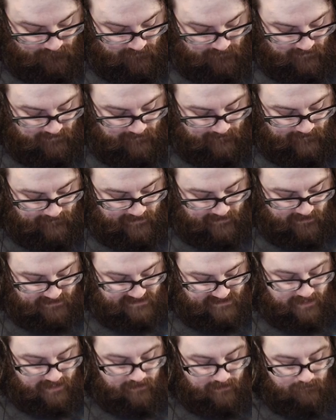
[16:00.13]
There is
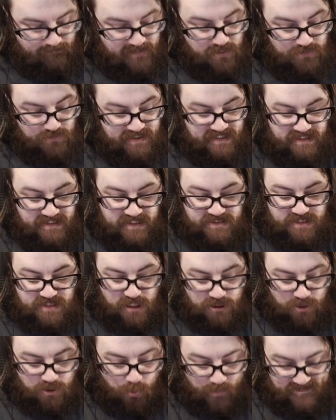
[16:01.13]
a muted
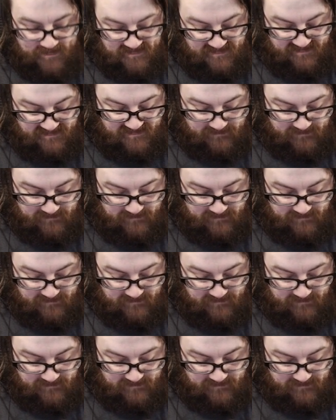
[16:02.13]
turquoise.